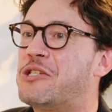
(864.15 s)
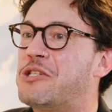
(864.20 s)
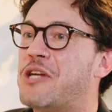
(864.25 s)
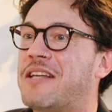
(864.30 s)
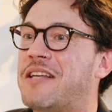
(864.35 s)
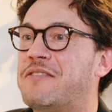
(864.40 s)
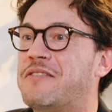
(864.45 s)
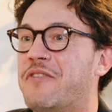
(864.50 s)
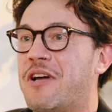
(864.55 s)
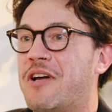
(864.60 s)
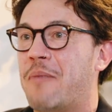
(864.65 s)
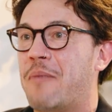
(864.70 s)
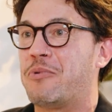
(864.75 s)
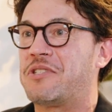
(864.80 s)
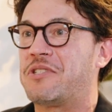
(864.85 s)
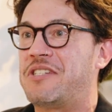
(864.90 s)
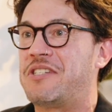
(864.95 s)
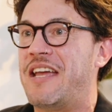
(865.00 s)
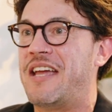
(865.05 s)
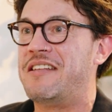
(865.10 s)
shots of the
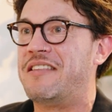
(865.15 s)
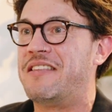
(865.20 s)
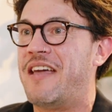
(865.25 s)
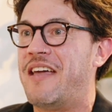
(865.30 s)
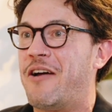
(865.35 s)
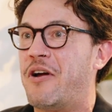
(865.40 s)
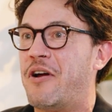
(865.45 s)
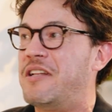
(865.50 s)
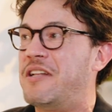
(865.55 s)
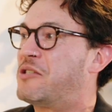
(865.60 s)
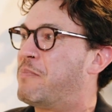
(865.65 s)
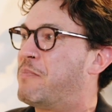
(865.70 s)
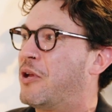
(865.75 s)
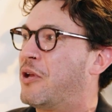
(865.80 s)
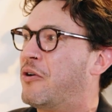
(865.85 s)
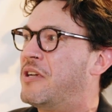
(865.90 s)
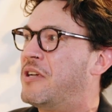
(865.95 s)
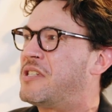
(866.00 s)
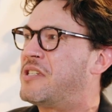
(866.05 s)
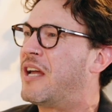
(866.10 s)
couple standing there and it's
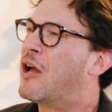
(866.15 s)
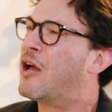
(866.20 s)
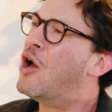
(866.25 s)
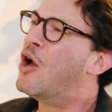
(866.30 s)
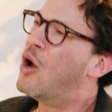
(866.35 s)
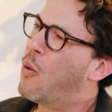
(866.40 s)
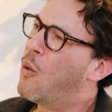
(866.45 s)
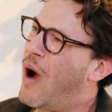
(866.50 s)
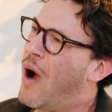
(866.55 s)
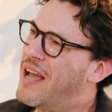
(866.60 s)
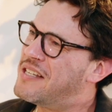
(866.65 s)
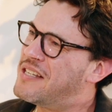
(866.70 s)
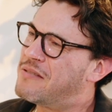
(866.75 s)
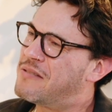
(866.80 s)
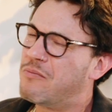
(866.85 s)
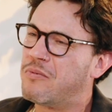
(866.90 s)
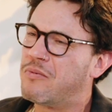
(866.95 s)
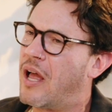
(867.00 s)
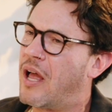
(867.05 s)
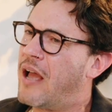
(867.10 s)
blurry. It's like, why is
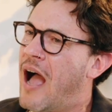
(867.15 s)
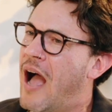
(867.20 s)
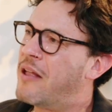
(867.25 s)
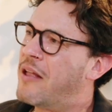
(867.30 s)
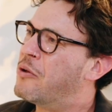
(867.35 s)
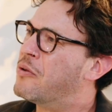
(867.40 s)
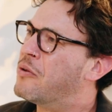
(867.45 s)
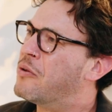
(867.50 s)
I don't